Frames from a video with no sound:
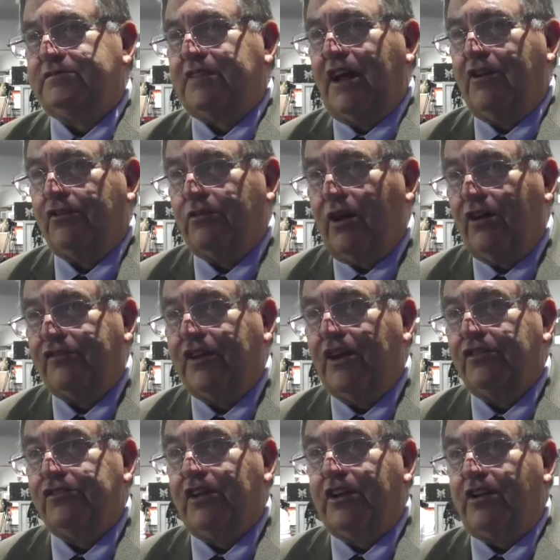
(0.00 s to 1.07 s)
10 or 12
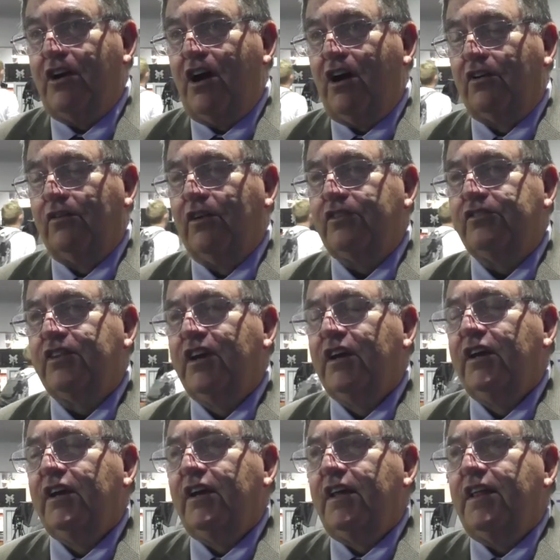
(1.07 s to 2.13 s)
years in Congress,
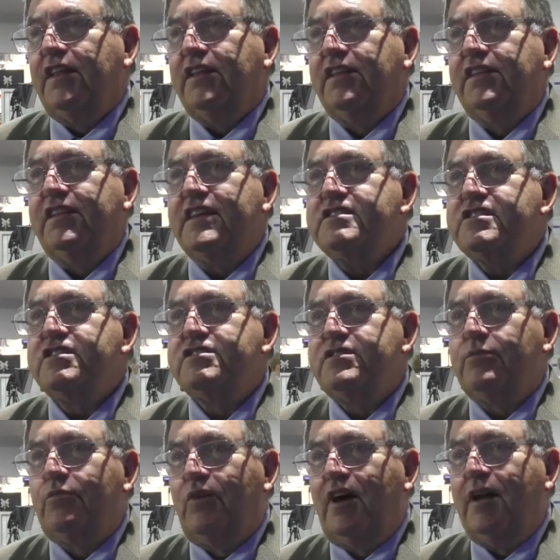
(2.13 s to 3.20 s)
this is
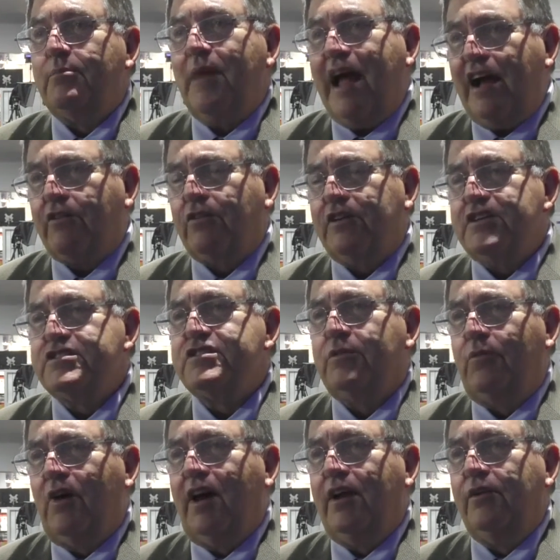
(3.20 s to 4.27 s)
the one, MACRA is
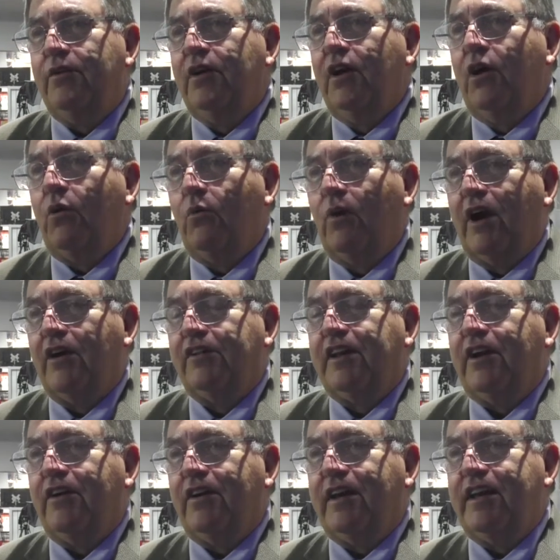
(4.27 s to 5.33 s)
the one where
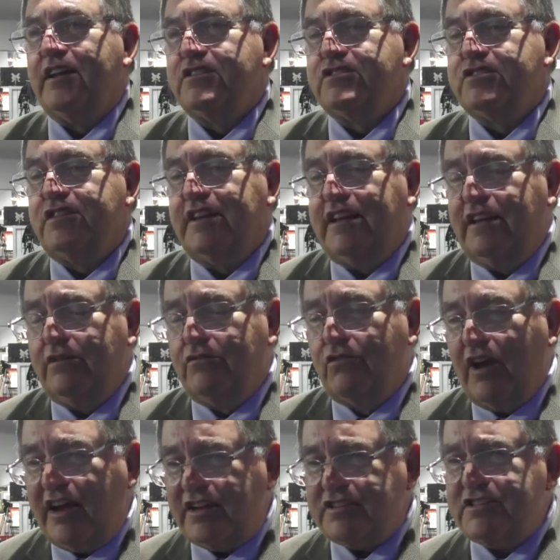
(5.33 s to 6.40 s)
there is the
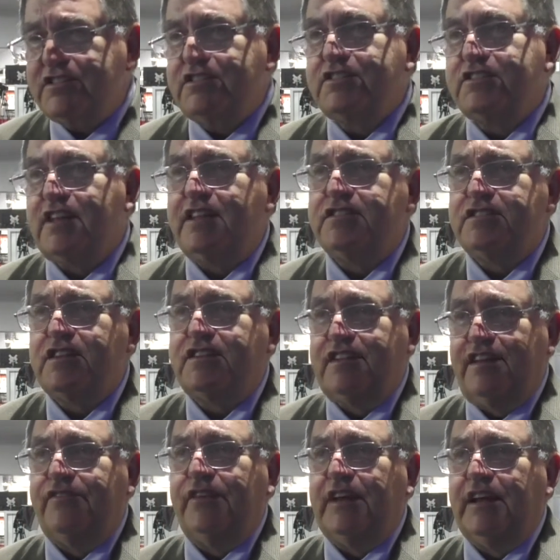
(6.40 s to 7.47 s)
greatest
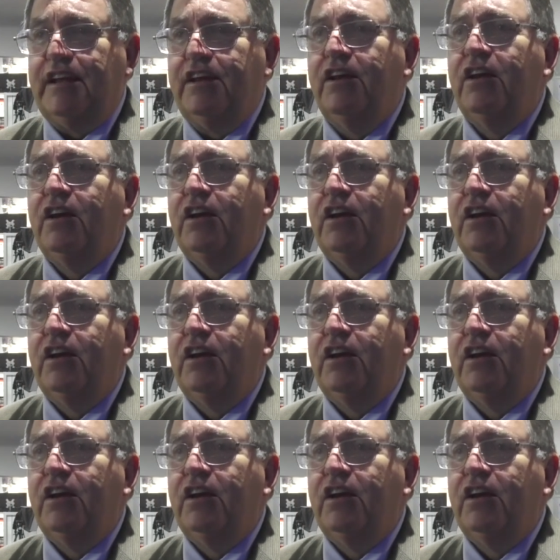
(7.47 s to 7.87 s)
sensitivity